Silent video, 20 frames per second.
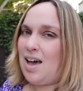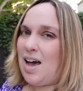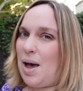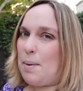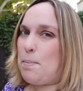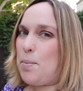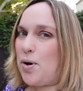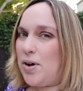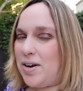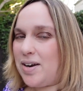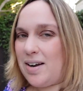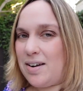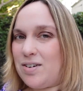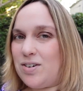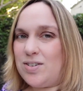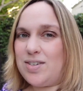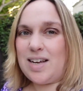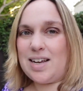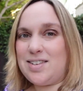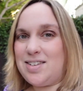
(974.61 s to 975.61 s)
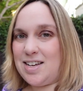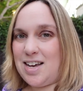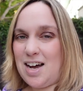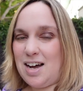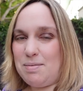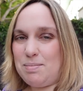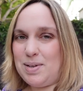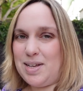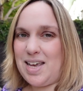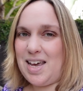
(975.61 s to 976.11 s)
I put it under sexy
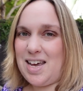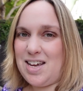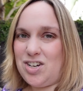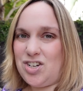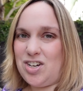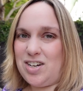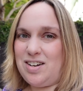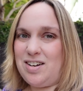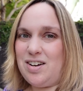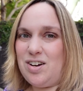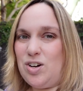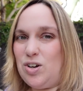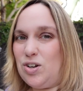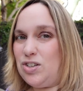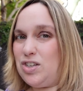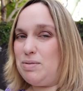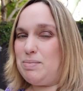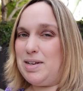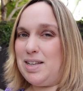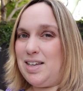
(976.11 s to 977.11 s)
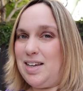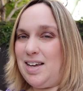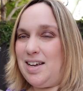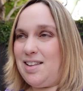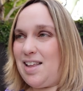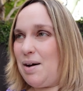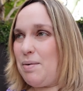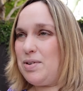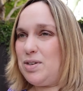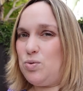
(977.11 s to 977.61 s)
complication ultimately,
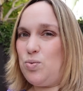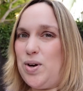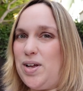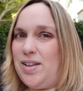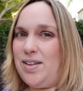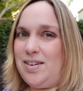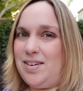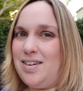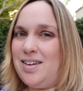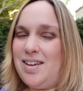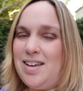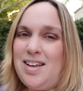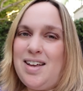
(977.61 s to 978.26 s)
and that was one